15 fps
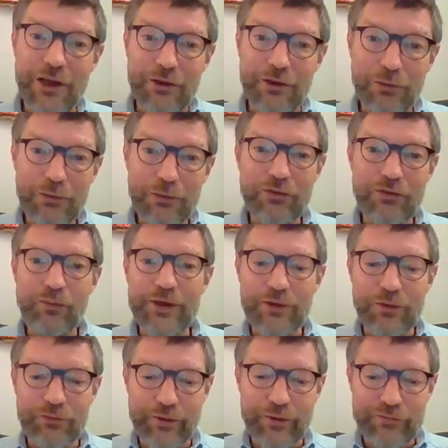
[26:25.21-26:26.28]
and also
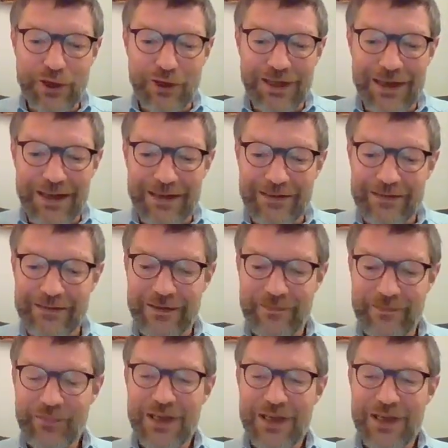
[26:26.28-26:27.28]
because we realized